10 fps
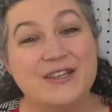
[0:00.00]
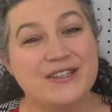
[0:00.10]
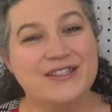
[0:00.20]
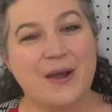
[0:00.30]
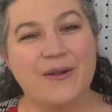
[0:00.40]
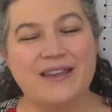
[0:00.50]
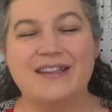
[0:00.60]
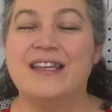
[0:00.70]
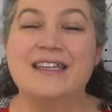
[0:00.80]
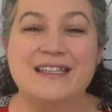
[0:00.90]

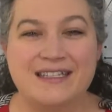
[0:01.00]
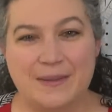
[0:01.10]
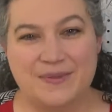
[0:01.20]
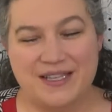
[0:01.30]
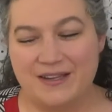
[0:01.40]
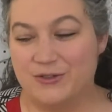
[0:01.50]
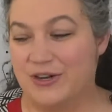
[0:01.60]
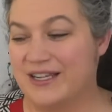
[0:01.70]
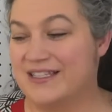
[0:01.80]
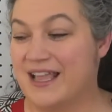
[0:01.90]
sewing tips and
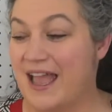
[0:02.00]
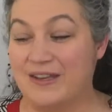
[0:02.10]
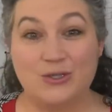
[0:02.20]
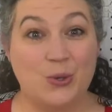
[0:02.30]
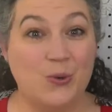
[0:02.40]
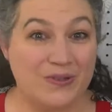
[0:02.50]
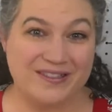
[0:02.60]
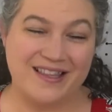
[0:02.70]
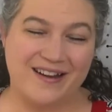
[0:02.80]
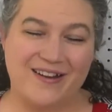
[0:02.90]
tricks and
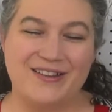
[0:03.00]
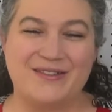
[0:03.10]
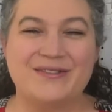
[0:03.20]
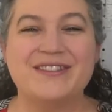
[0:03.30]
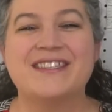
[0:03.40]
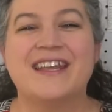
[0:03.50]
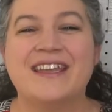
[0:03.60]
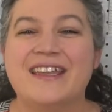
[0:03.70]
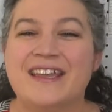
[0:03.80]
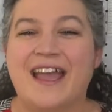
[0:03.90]
tools that are used.
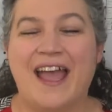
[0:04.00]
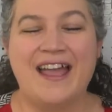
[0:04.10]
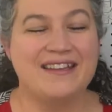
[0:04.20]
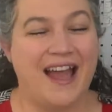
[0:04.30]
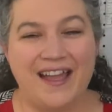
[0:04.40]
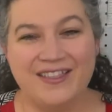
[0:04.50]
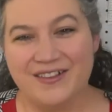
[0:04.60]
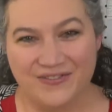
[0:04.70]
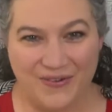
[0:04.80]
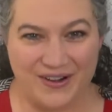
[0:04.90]
And I
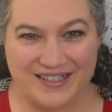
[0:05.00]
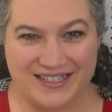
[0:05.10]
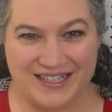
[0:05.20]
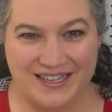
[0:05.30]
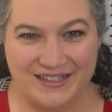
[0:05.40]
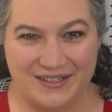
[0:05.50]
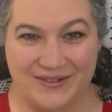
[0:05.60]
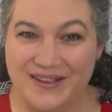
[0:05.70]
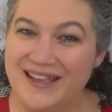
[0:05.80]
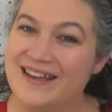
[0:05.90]
look forward to seeing
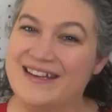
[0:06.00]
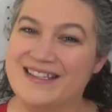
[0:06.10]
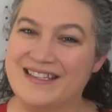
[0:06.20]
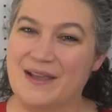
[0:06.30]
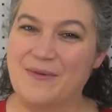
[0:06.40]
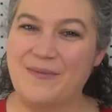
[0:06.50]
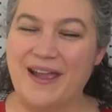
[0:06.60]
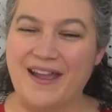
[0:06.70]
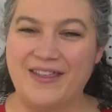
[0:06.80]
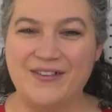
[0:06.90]
you in some of
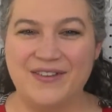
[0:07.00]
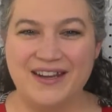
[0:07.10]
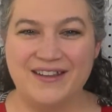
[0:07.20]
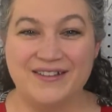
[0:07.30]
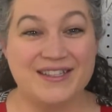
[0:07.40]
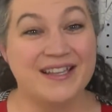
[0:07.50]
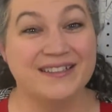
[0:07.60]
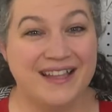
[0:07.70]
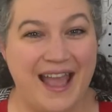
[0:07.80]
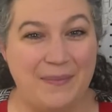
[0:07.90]
my other videos.
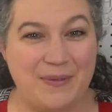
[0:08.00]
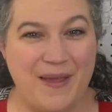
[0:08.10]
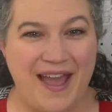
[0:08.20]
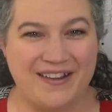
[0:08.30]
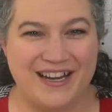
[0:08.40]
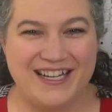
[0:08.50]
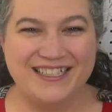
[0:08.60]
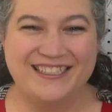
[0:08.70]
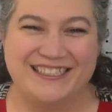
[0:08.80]
Happy patterning!